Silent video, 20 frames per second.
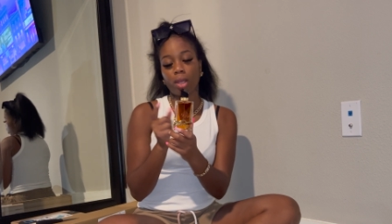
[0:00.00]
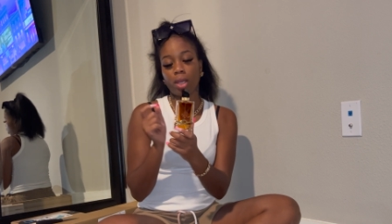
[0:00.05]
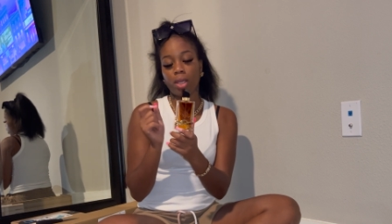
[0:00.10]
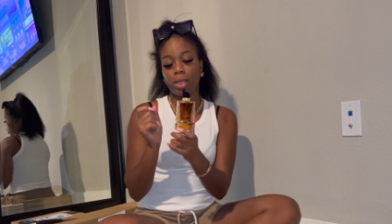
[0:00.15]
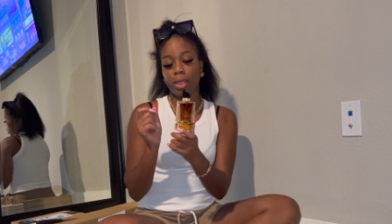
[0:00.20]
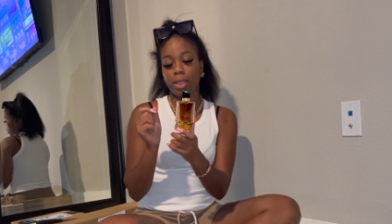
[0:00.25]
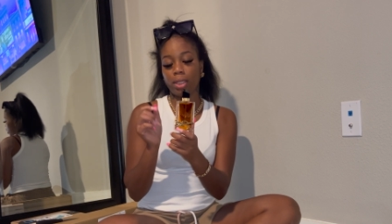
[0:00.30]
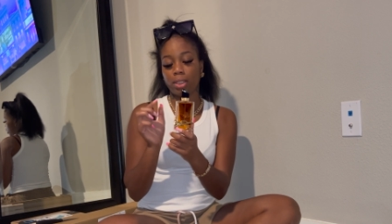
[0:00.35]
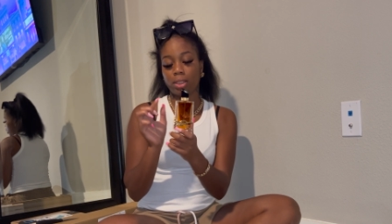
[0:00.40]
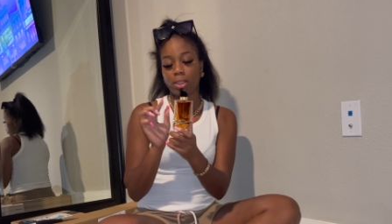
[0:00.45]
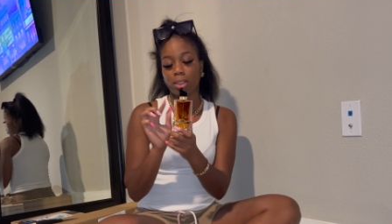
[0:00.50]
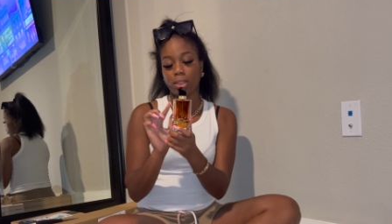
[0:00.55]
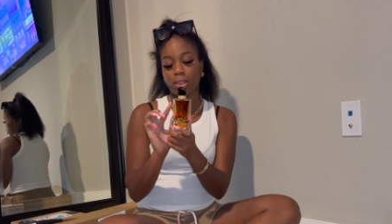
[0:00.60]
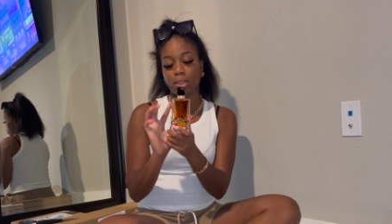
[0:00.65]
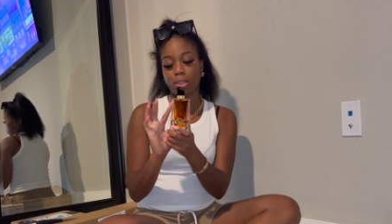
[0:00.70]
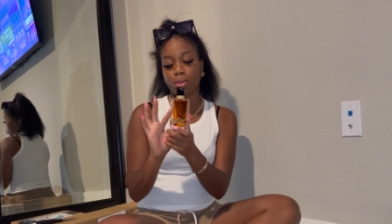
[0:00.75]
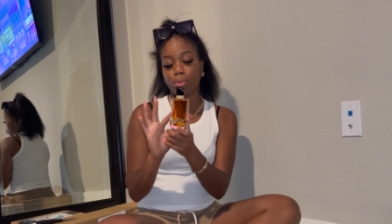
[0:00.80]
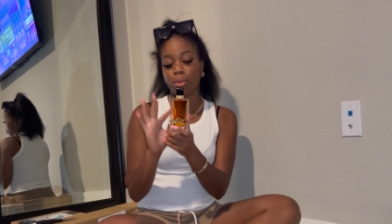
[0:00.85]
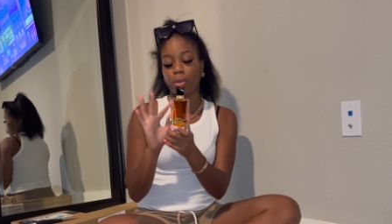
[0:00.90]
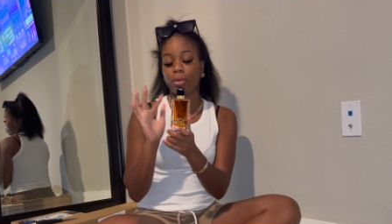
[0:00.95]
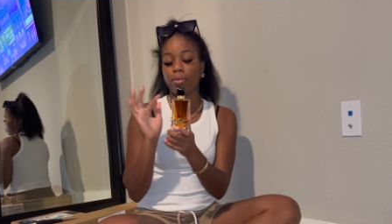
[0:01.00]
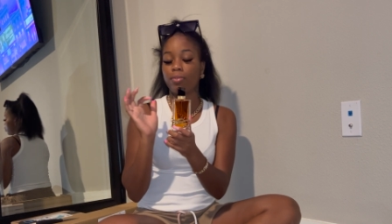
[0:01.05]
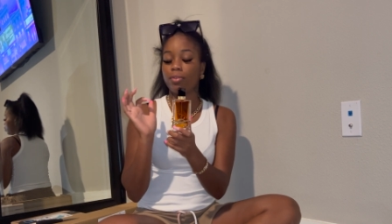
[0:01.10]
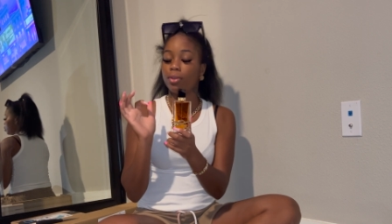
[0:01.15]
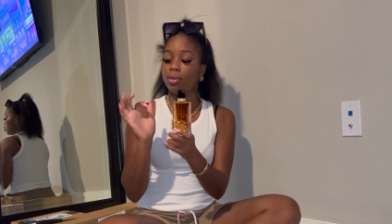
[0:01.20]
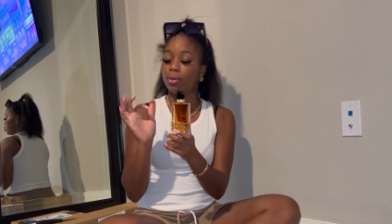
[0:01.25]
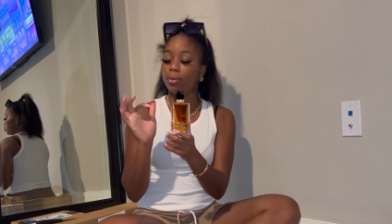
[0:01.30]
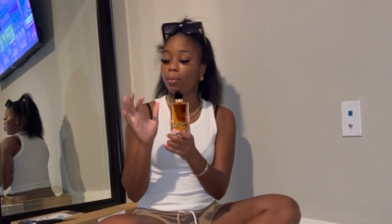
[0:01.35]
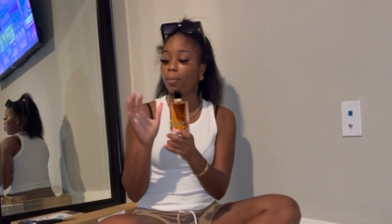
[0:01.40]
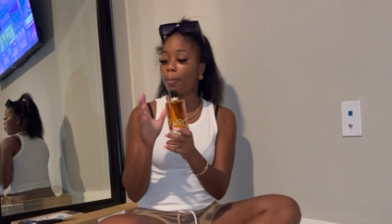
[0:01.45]
yes, this is the
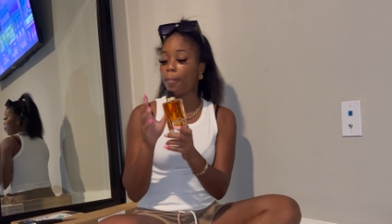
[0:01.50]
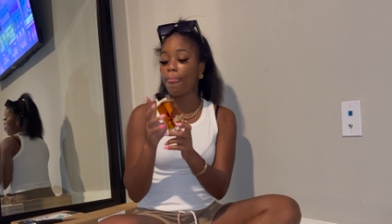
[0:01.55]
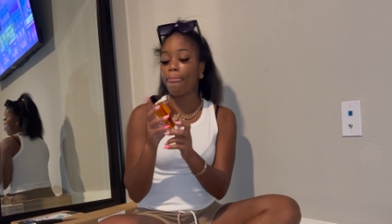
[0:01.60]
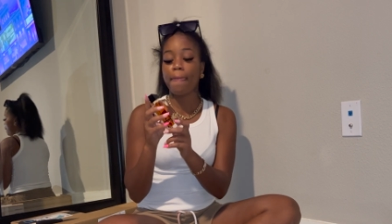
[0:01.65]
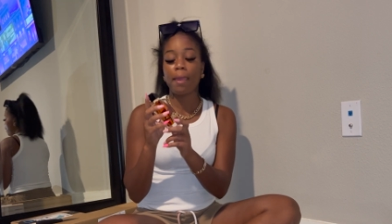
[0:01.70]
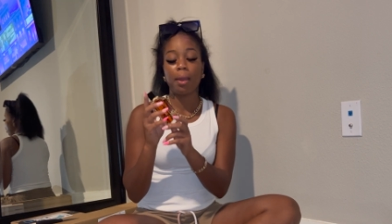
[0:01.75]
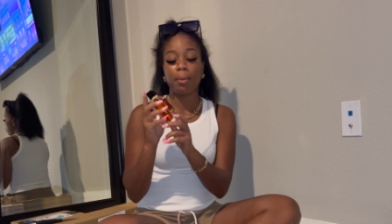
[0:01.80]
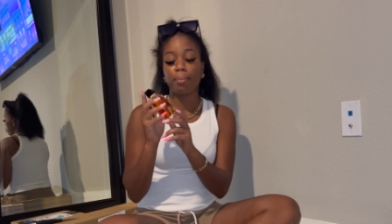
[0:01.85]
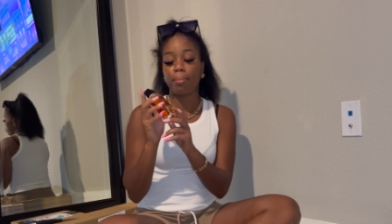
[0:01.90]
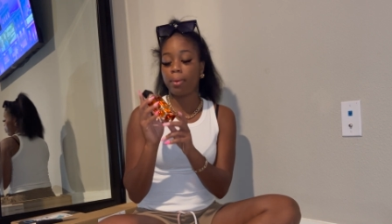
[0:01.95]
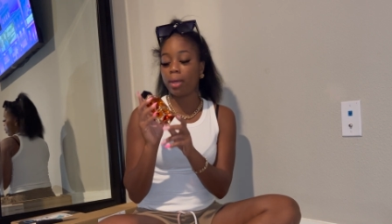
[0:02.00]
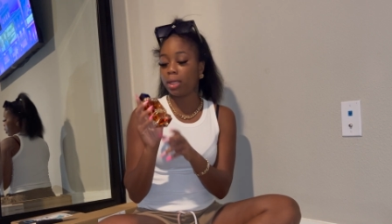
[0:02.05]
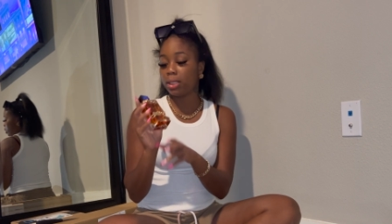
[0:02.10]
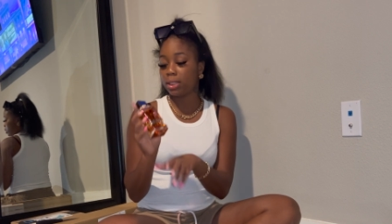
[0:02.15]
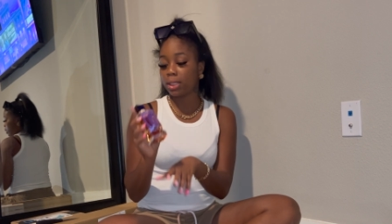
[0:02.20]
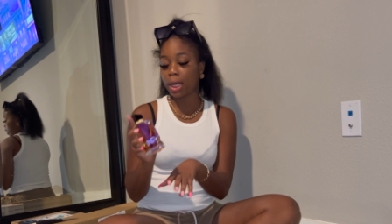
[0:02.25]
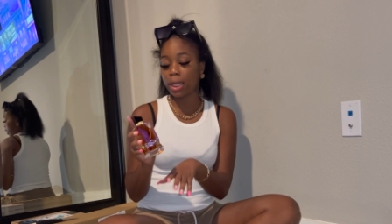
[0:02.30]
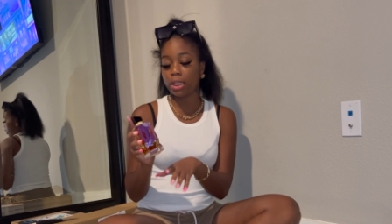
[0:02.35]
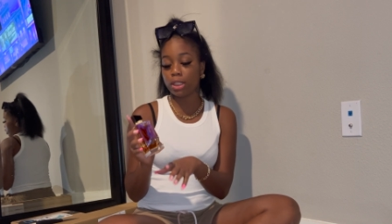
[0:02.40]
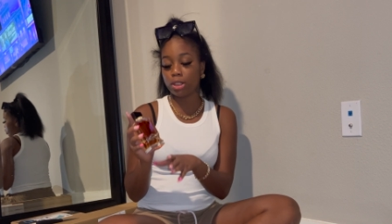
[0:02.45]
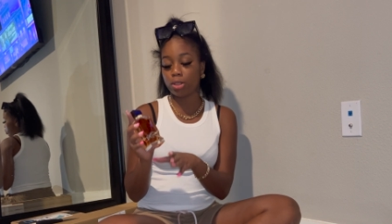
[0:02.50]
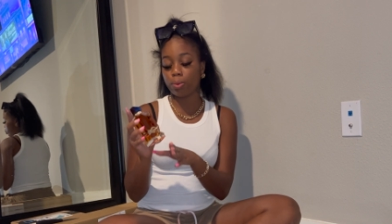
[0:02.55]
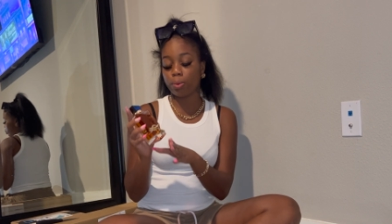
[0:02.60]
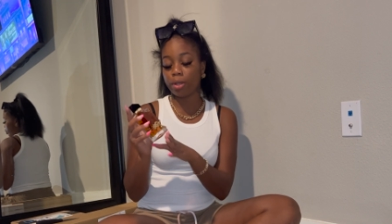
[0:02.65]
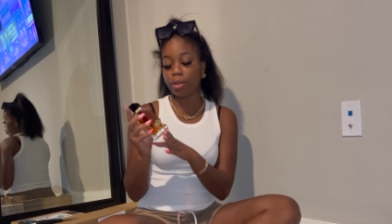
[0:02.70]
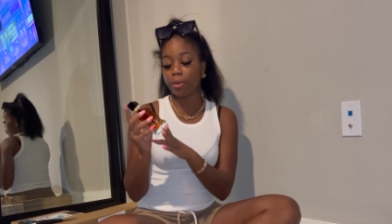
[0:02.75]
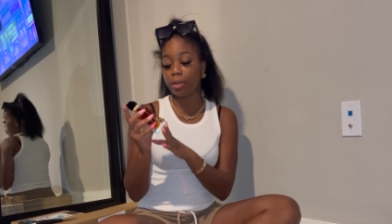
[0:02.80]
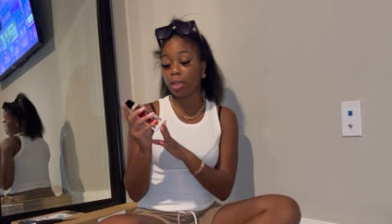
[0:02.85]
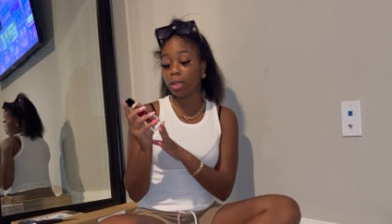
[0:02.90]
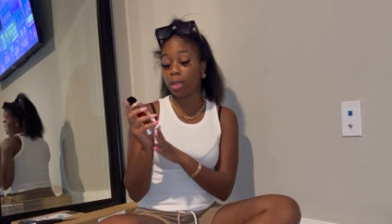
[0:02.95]
perfume. Excited to
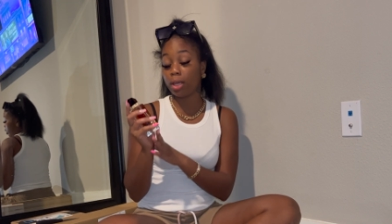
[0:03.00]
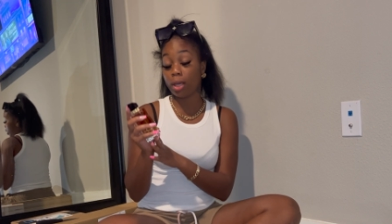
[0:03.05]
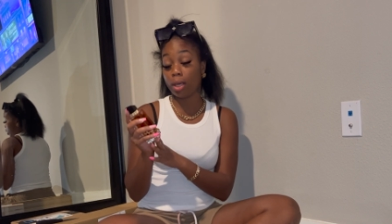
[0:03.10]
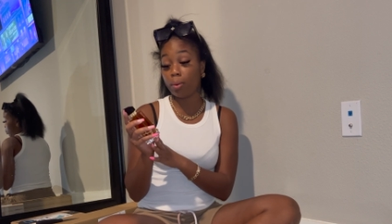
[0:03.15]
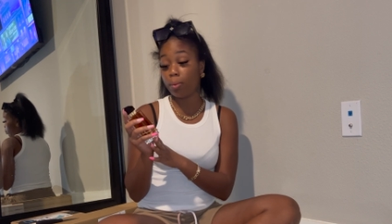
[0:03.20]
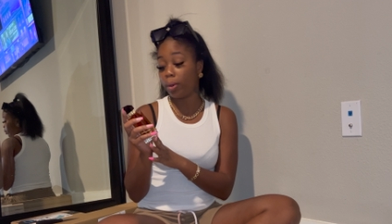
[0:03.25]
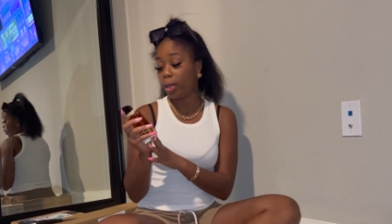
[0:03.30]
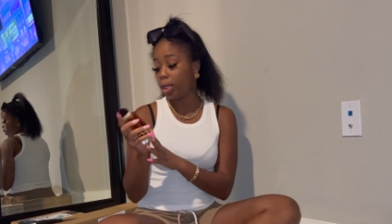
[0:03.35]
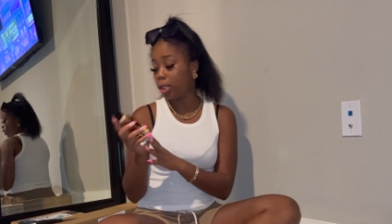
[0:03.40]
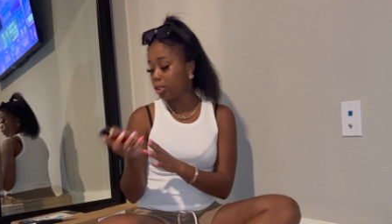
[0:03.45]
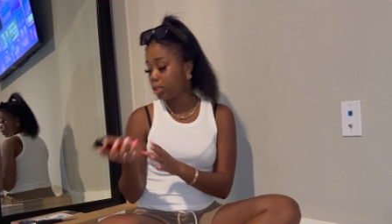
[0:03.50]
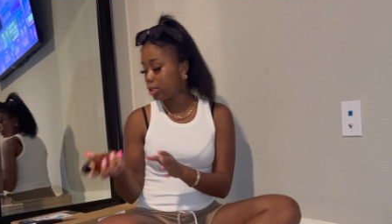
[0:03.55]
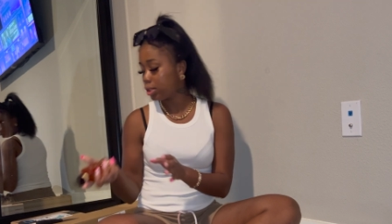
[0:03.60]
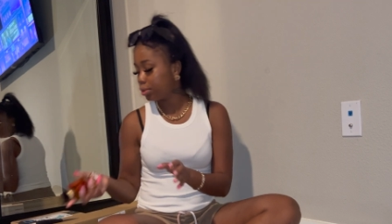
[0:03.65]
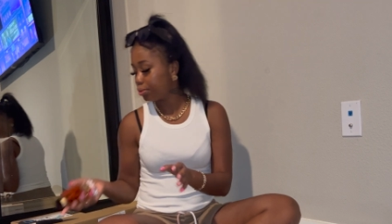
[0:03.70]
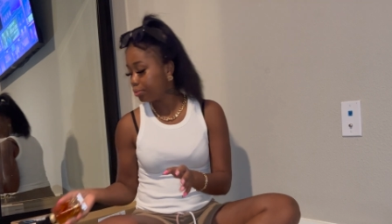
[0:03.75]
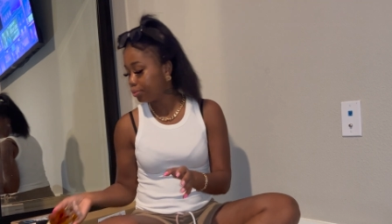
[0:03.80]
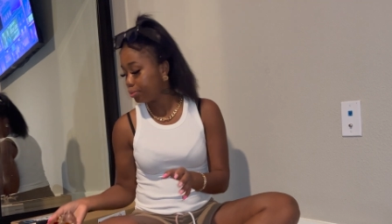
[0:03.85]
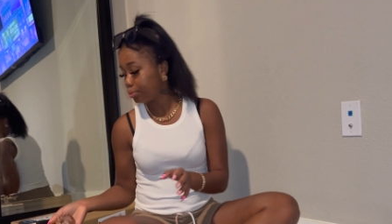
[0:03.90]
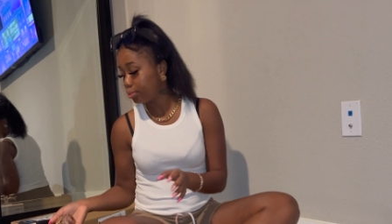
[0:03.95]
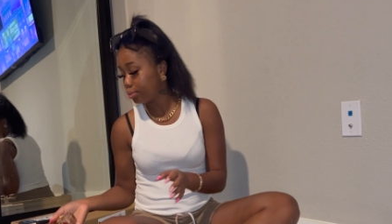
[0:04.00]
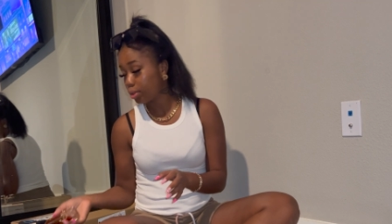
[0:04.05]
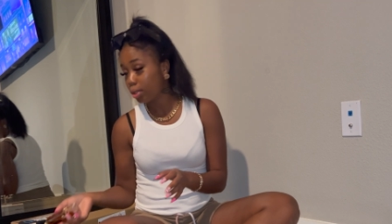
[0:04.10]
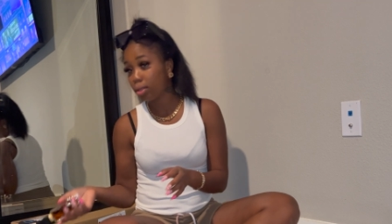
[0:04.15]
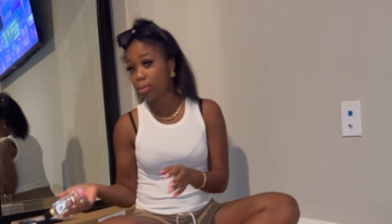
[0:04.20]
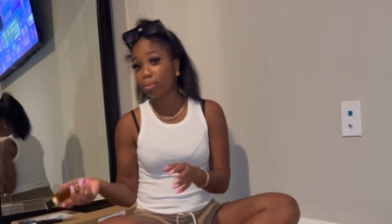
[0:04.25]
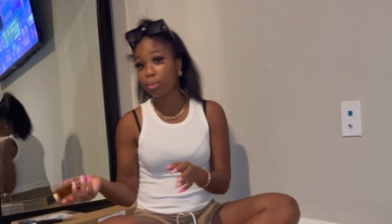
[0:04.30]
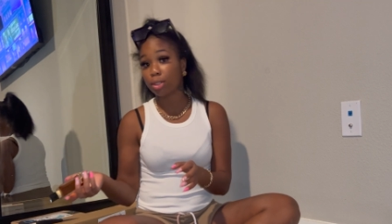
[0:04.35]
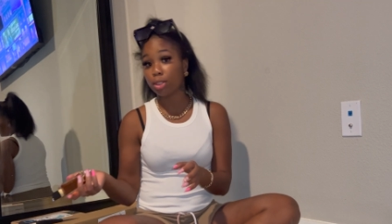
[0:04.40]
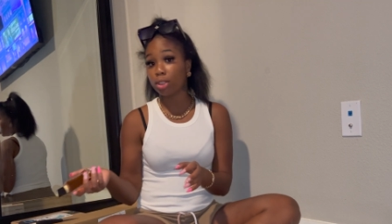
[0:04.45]
wear it. Can't wait
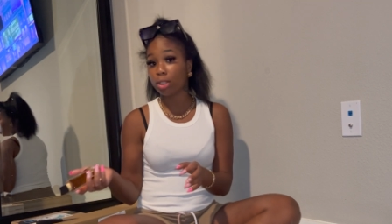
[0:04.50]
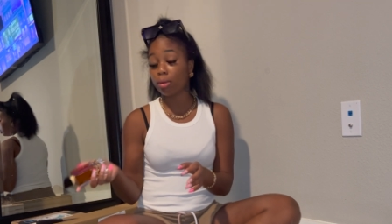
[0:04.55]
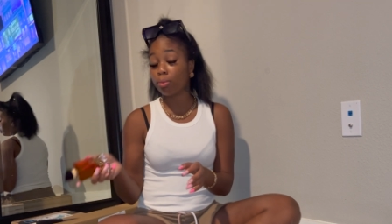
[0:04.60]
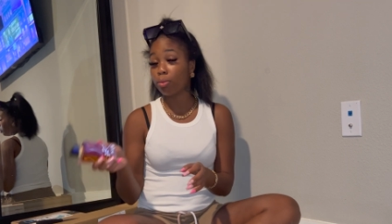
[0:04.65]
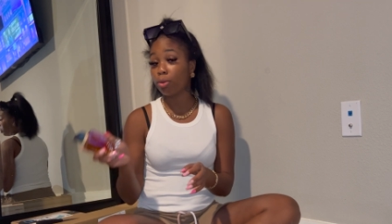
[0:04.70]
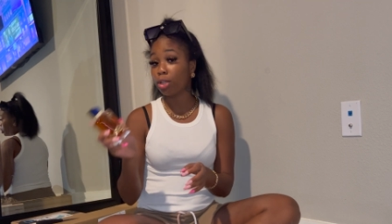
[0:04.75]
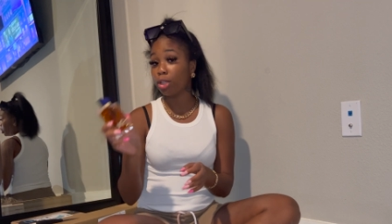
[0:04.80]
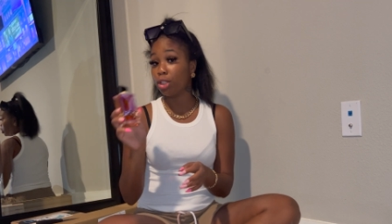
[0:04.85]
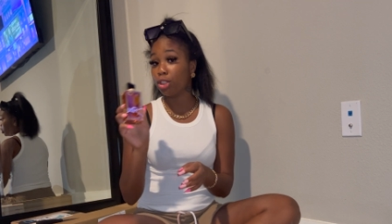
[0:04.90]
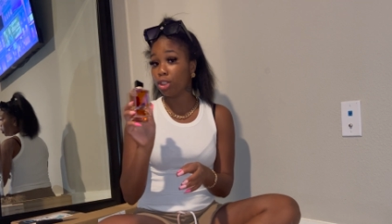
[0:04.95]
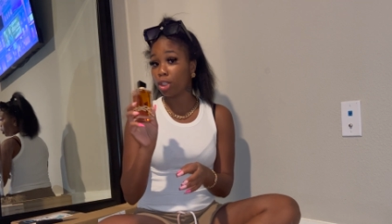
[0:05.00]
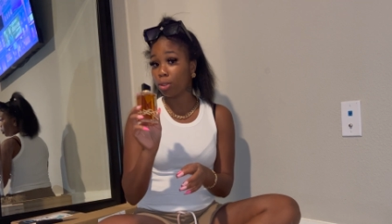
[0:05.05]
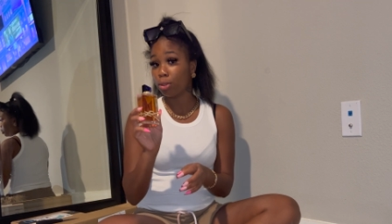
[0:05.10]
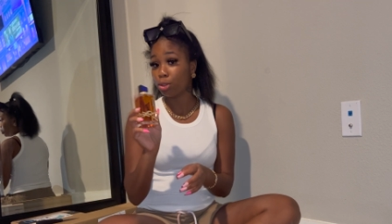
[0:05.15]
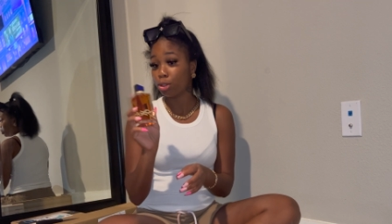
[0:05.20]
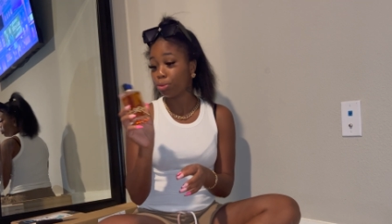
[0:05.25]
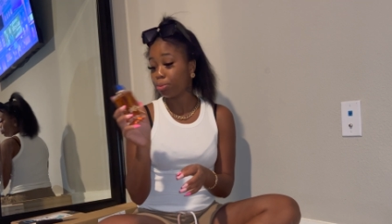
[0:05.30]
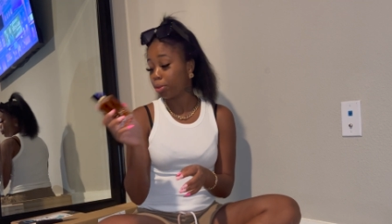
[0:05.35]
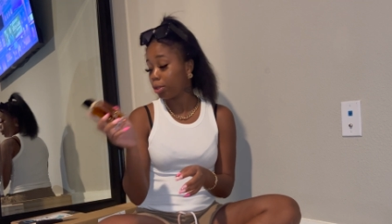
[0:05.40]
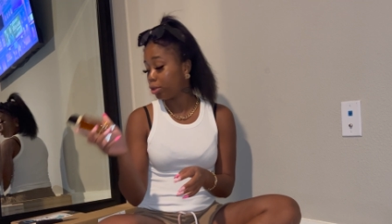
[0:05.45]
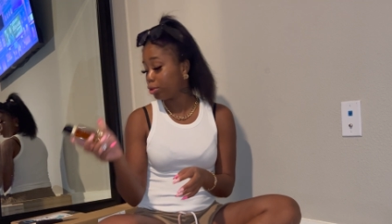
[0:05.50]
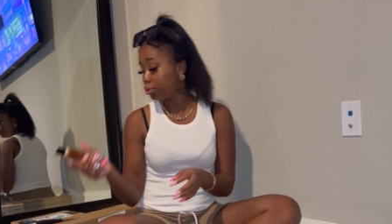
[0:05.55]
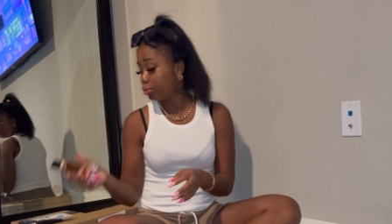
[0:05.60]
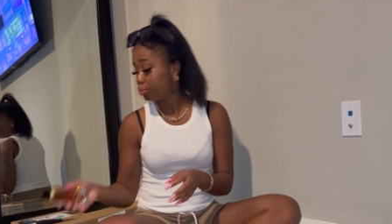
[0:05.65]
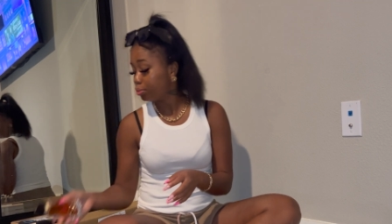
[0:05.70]
page. I'm running to church tomorrow.